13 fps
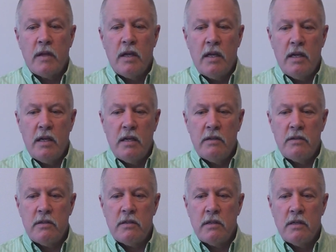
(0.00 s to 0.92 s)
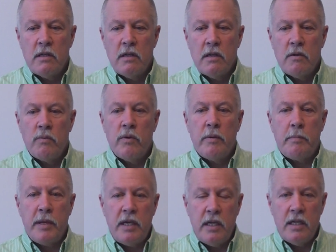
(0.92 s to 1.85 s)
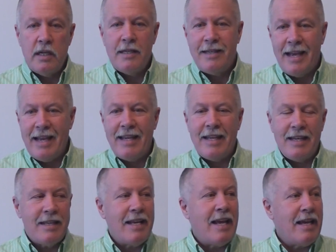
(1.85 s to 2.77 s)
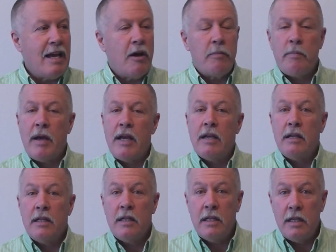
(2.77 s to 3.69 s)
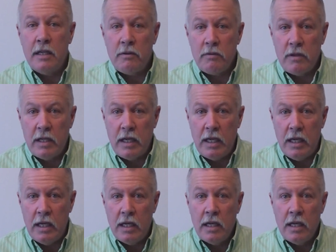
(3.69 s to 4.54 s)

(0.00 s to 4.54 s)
is repeated day in, day out by literally